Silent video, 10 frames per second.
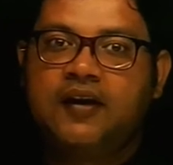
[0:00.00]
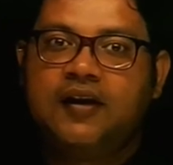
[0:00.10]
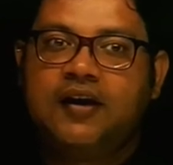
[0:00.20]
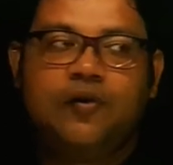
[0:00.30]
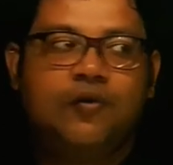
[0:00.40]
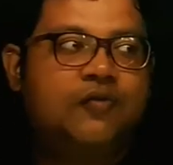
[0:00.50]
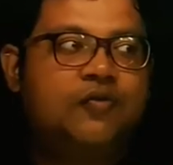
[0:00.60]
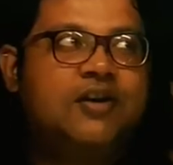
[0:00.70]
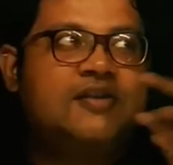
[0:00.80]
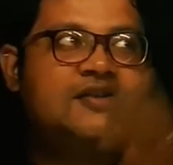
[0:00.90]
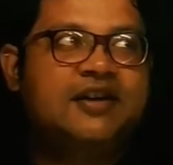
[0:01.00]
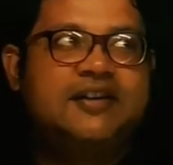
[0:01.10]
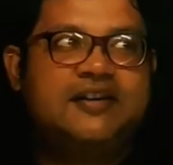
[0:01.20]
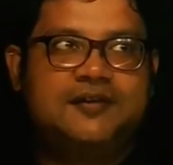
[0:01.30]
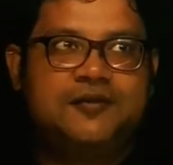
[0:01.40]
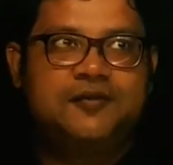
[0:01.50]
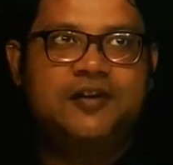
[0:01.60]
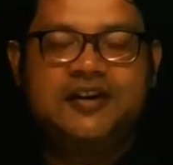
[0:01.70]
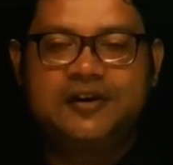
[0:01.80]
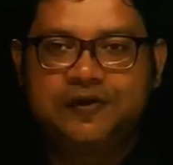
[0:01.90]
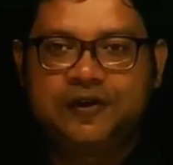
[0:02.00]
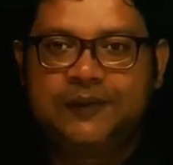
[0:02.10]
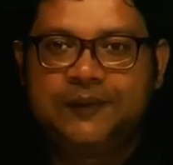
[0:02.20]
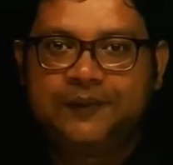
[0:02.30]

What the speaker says: Now we have to understand this very carefully.